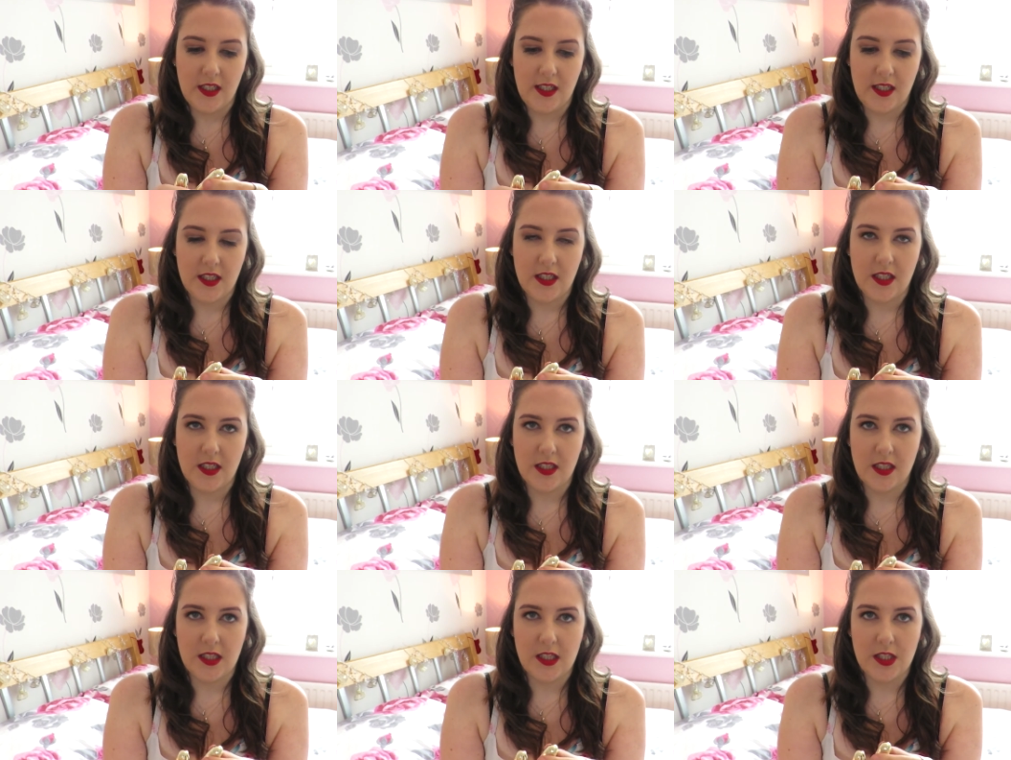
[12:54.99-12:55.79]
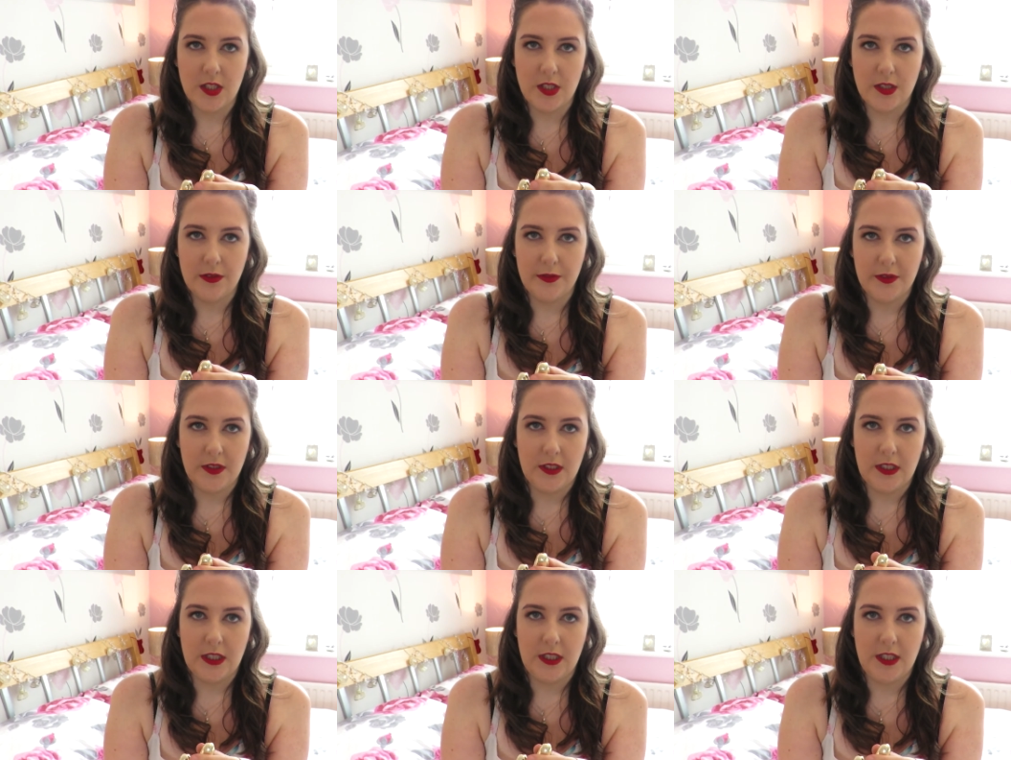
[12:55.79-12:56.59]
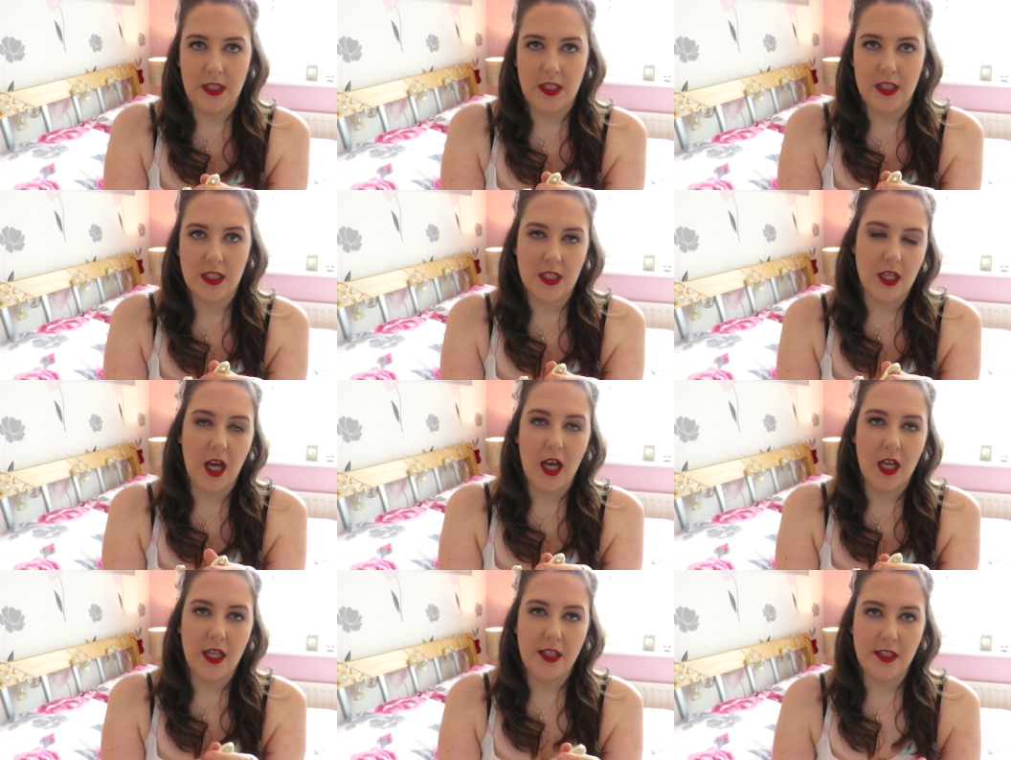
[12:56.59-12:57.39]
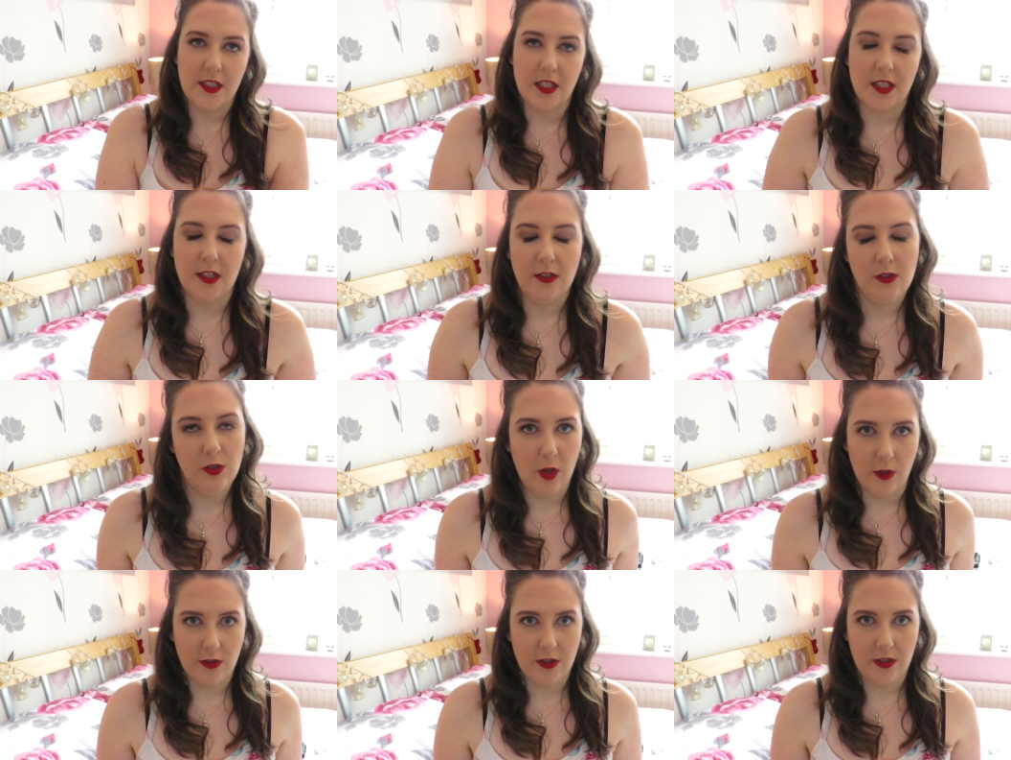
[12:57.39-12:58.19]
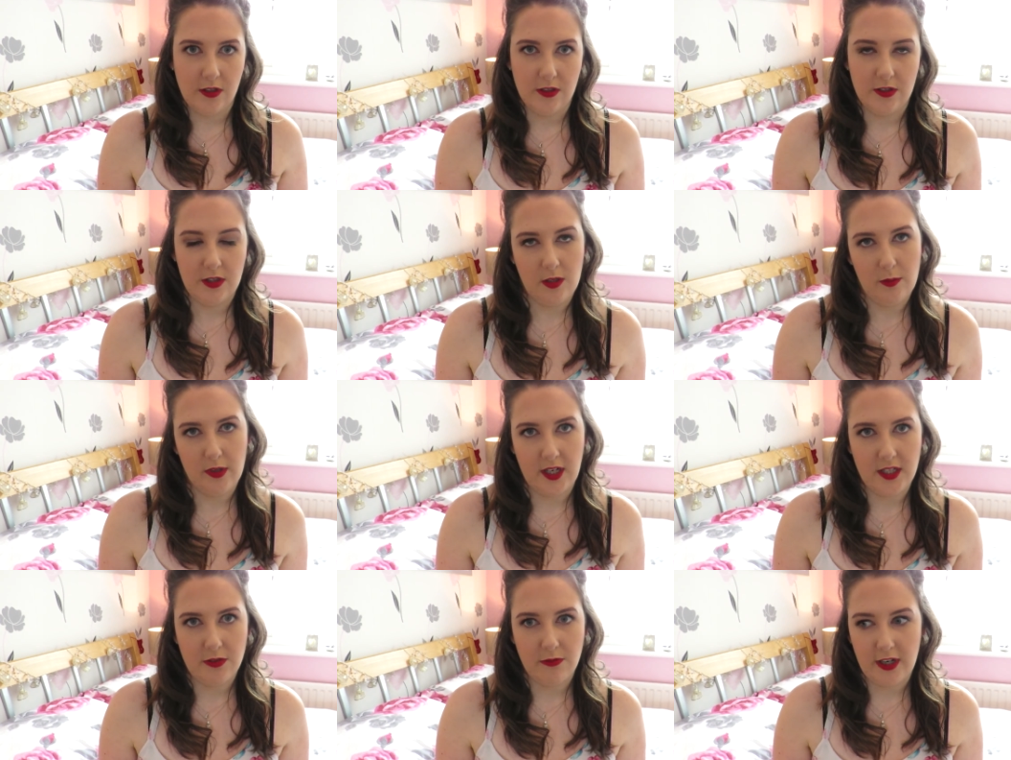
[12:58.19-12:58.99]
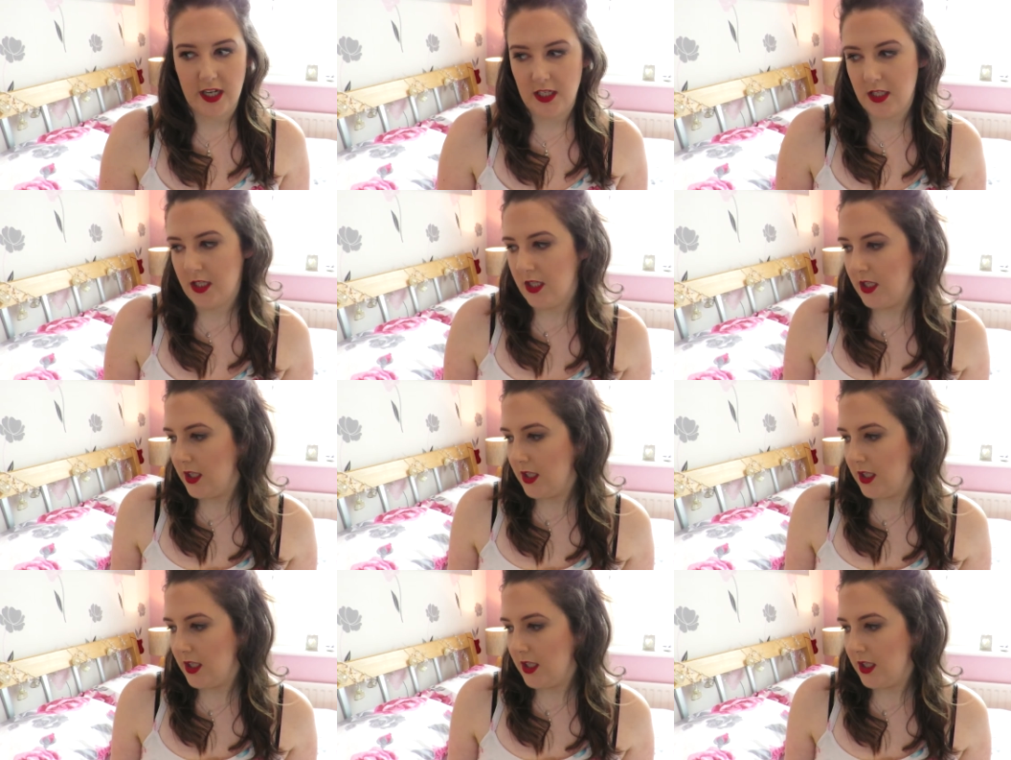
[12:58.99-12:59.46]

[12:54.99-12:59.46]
it's sort of disguised as a not so bright red.